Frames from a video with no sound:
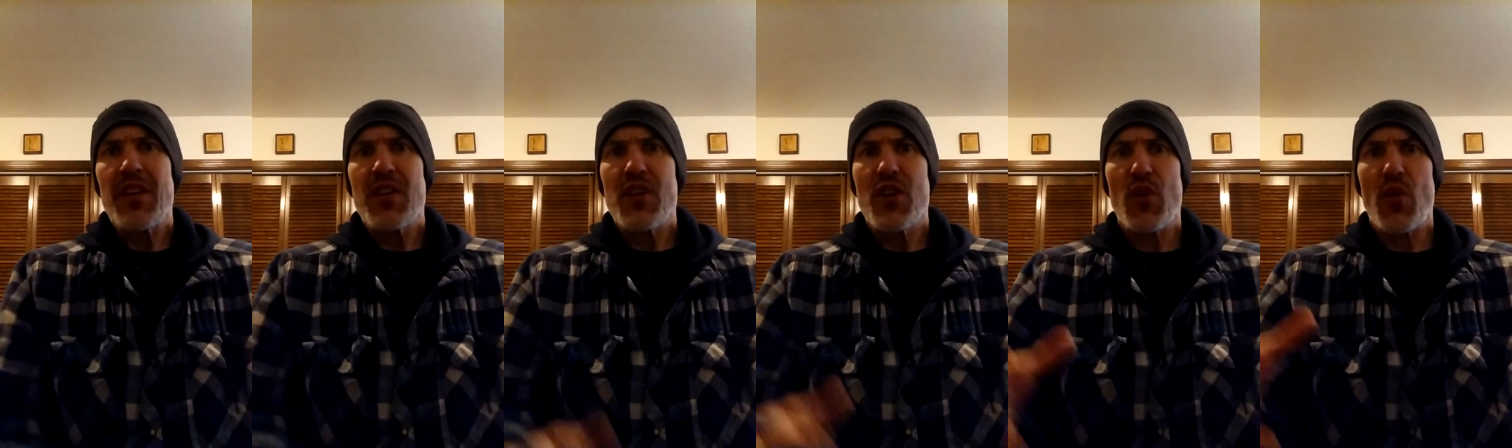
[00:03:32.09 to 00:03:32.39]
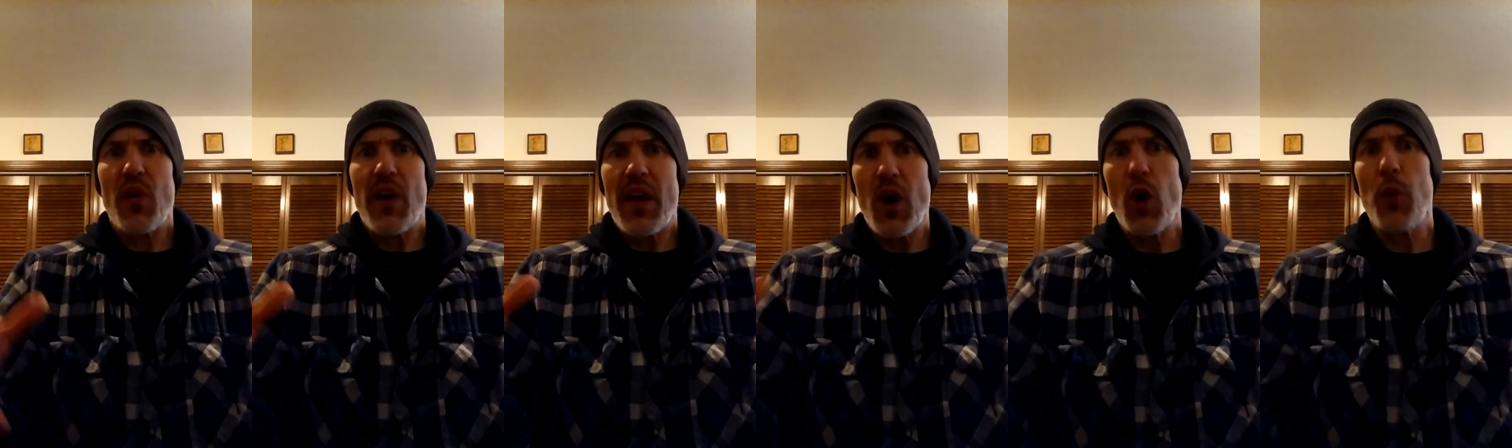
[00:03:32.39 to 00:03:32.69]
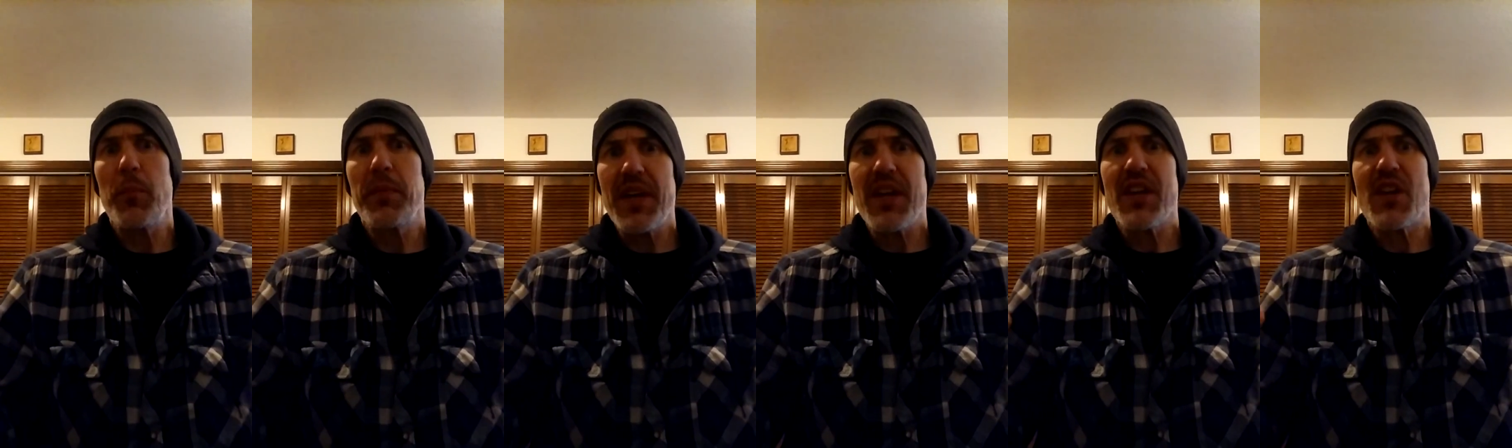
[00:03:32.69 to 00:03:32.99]

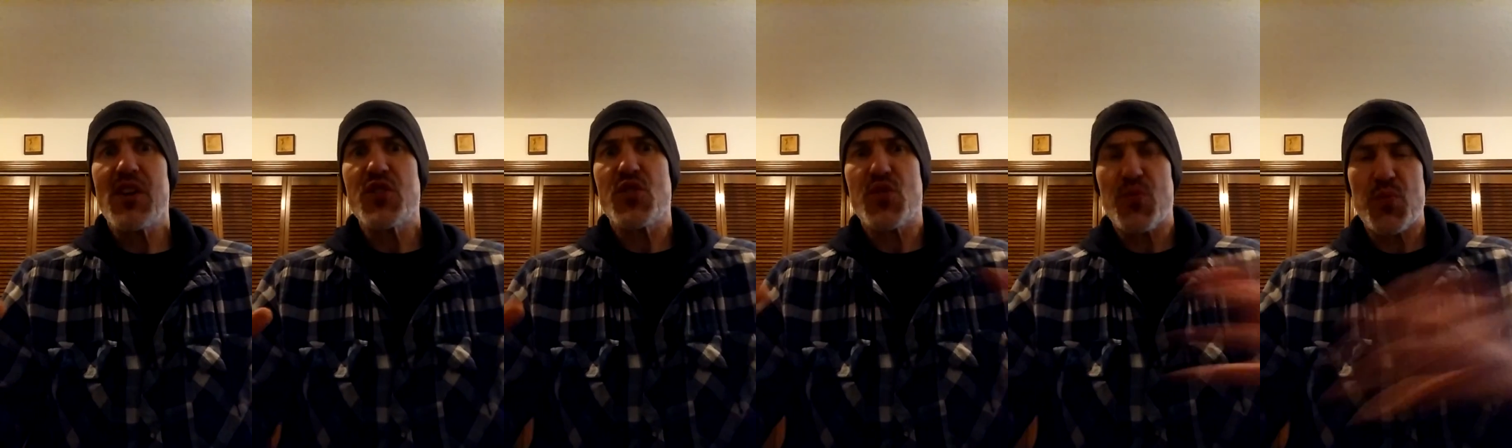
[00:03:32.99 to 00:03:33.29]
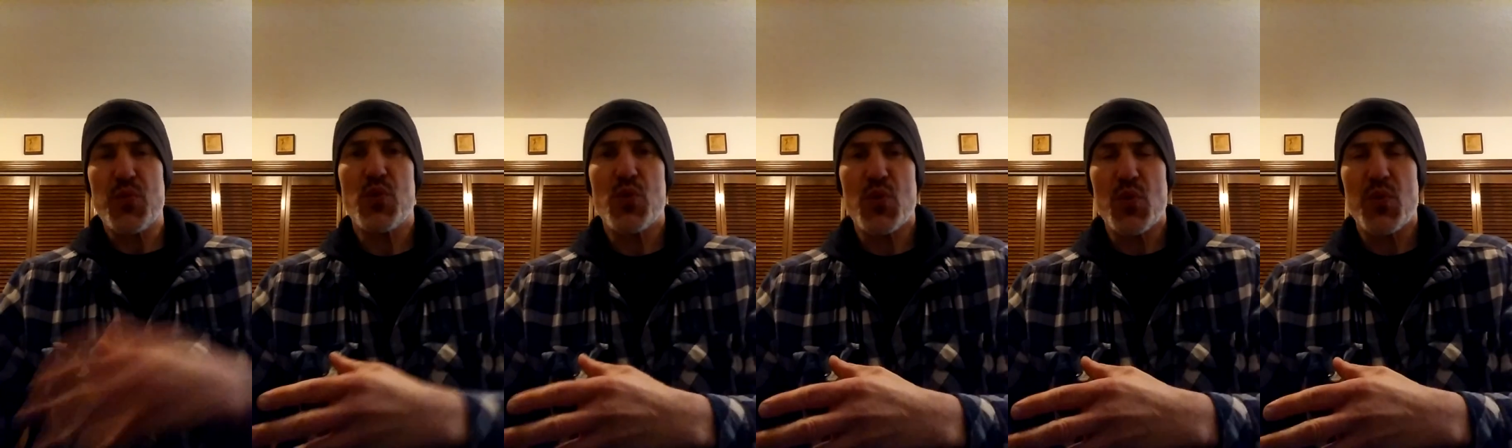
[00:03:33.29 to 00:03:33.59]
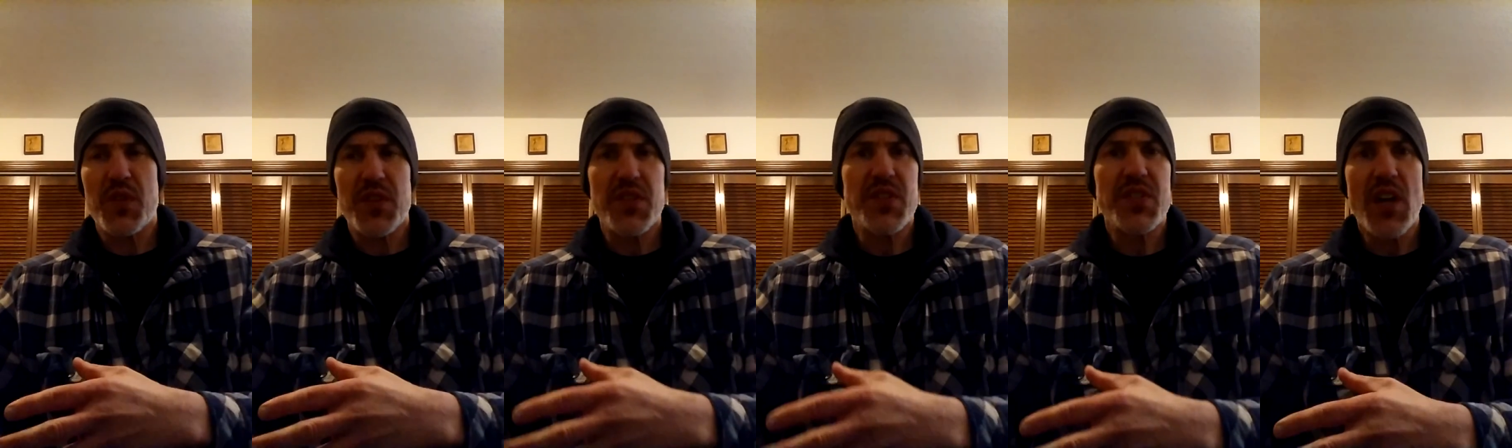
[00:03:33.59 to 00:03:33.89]
help get us
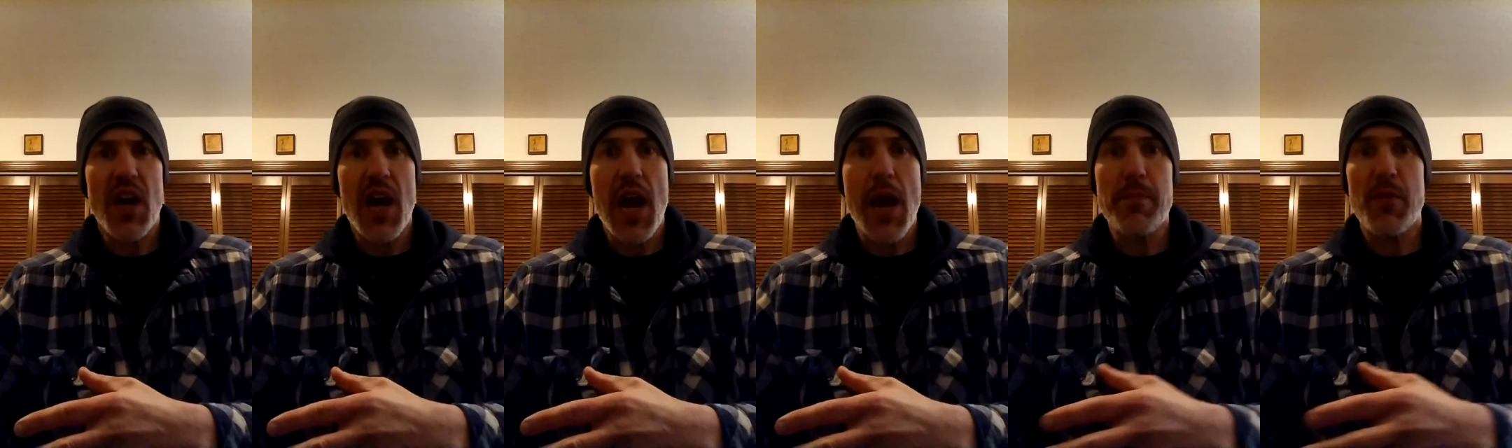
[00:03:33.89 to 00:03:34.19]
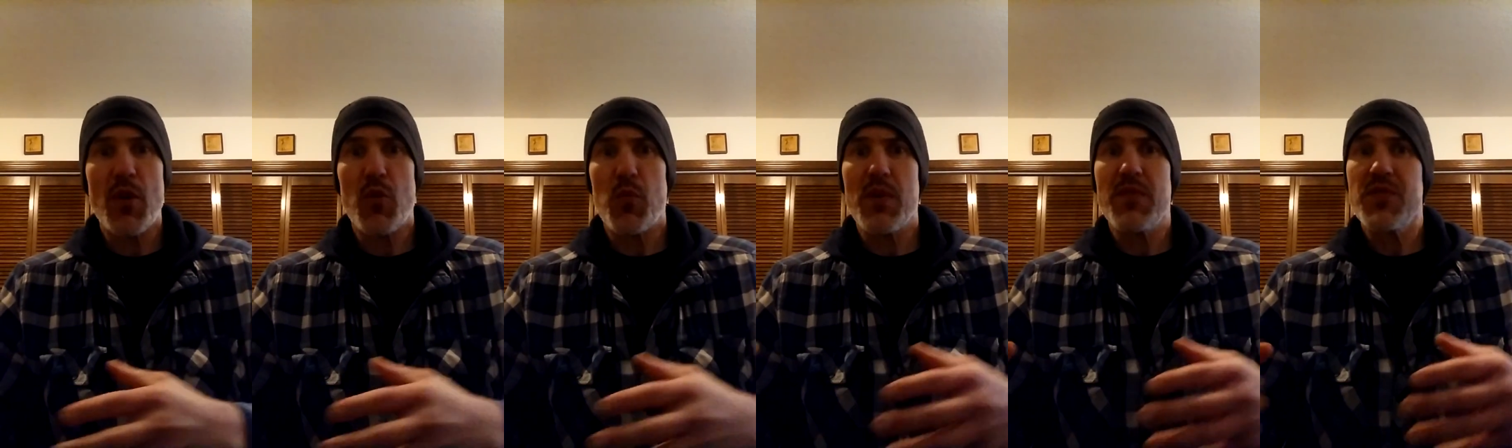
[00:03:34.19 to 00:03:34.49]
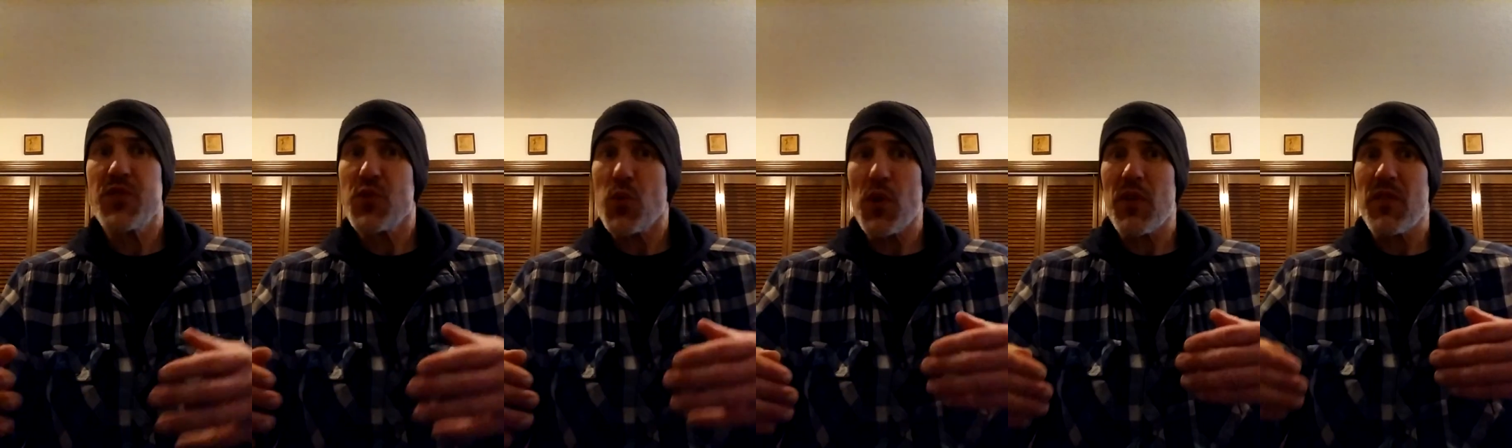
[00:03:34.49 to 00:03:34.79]
through this time that we've
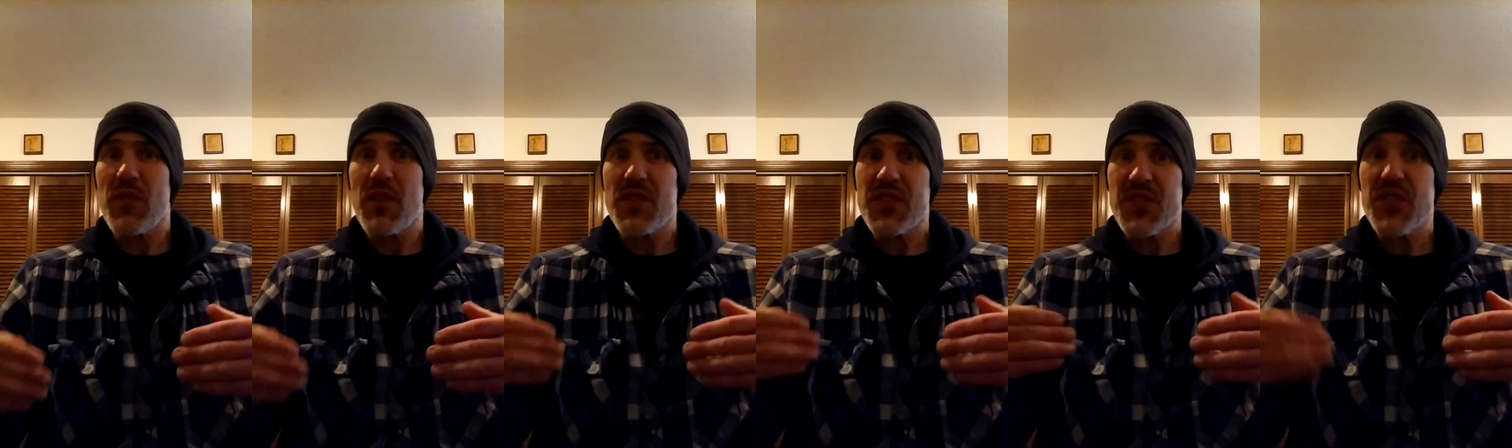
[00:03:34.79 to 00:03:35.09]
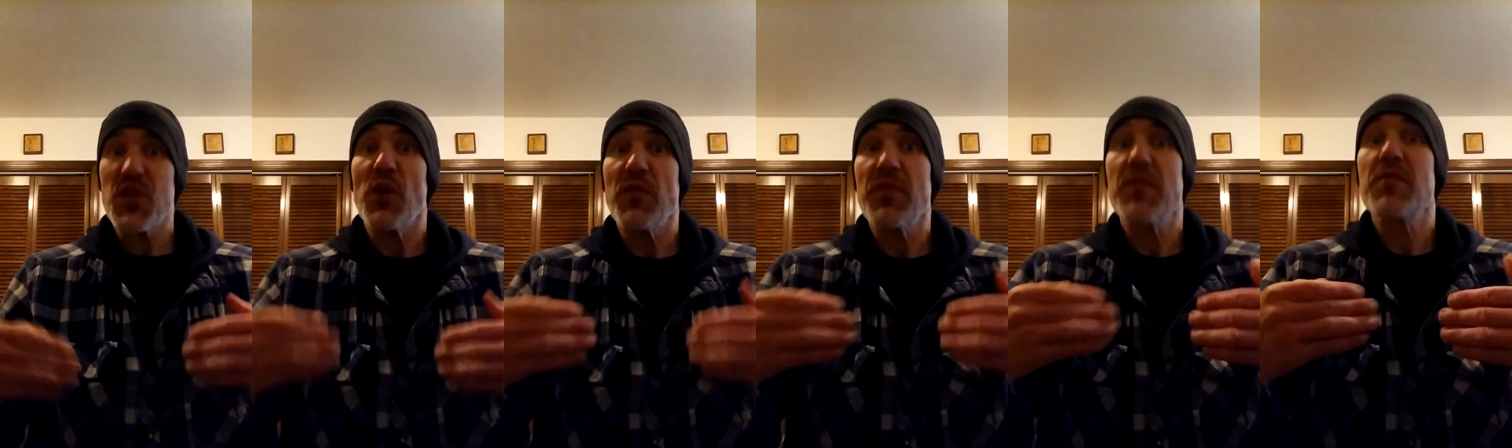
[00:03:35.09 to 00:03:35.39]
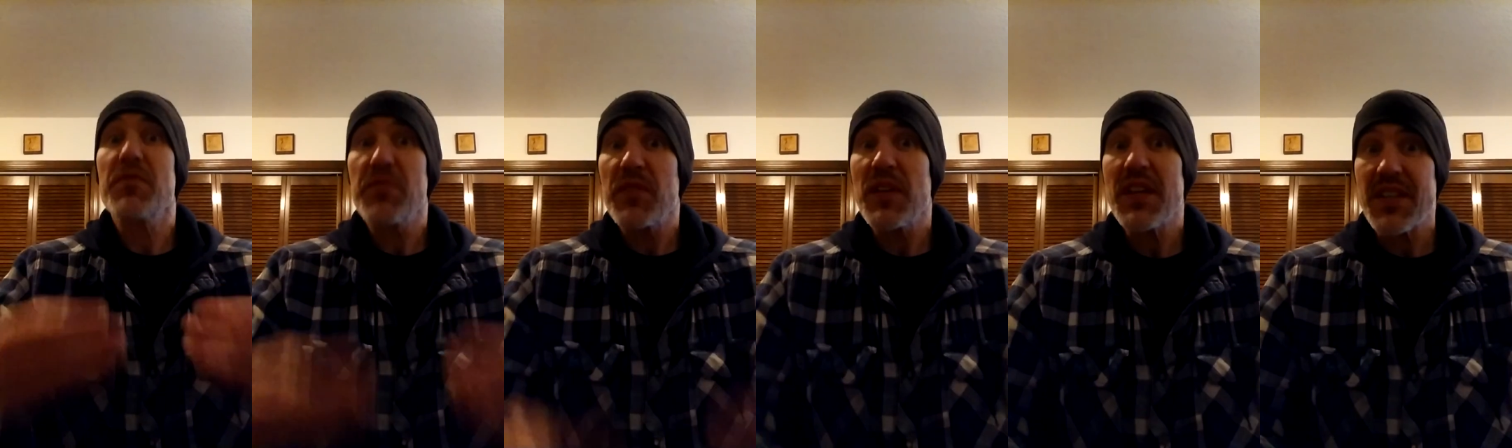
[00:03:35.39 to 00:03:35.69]
sort of
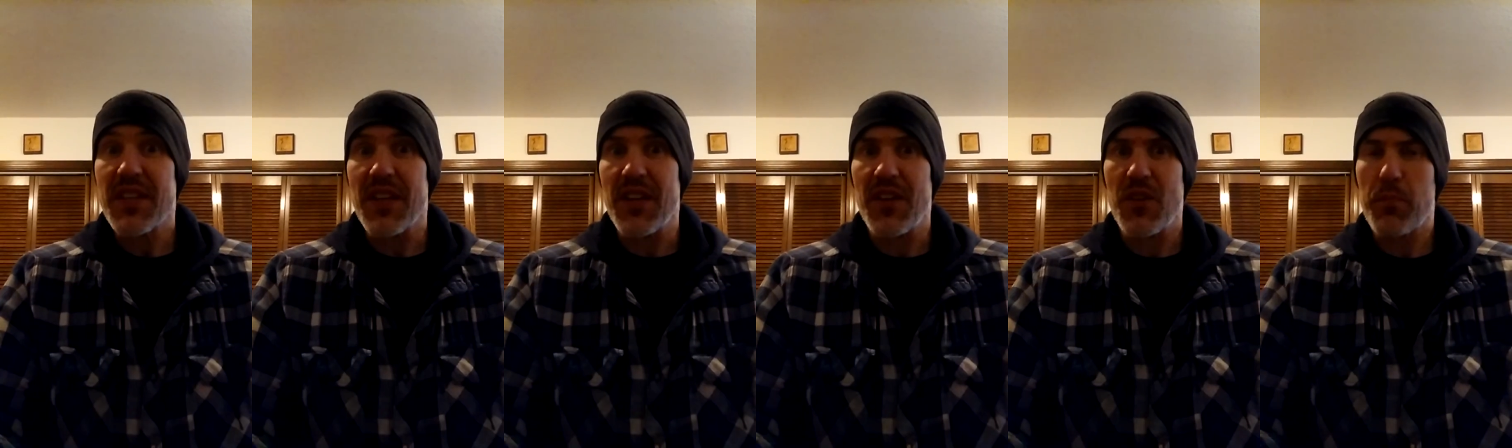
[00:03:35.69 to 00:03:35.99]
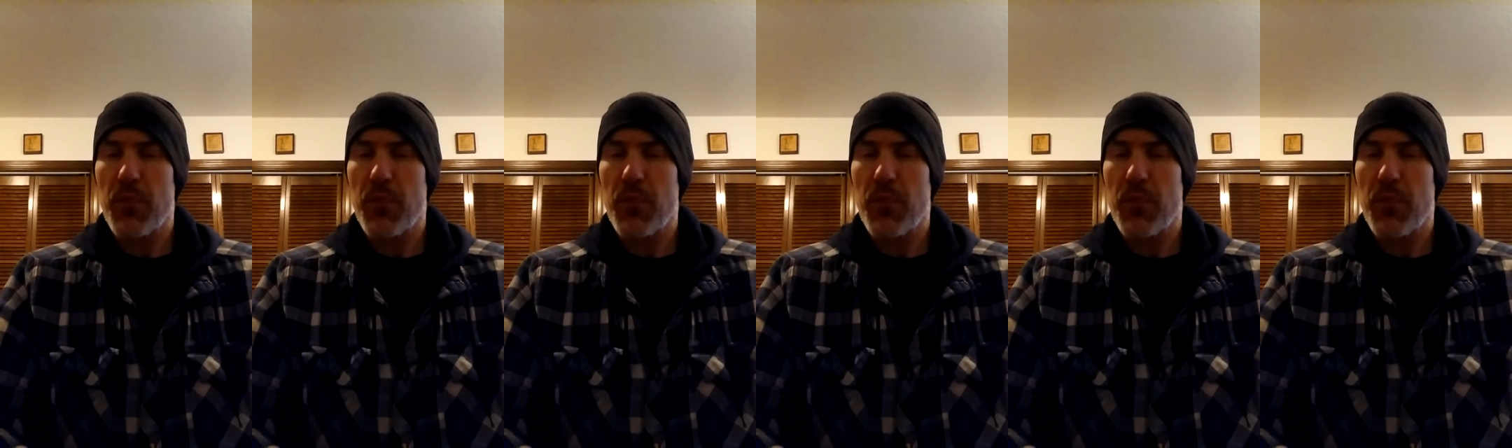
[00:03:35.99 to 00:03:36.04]
self-inflicted.